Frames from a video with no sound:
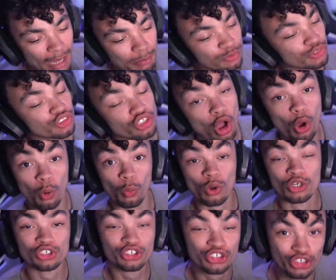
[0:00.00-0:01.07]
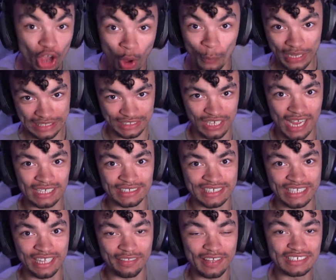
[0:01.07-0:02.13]
I'm so, so
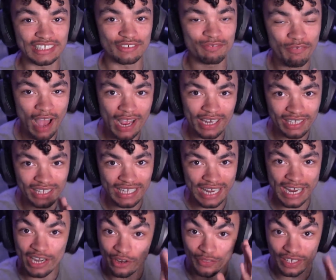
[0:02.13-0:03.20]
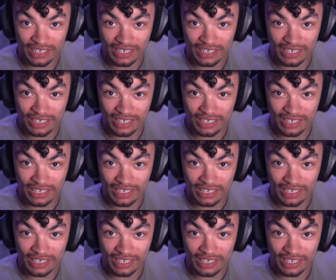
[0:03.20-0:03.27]
excited that this is finally in the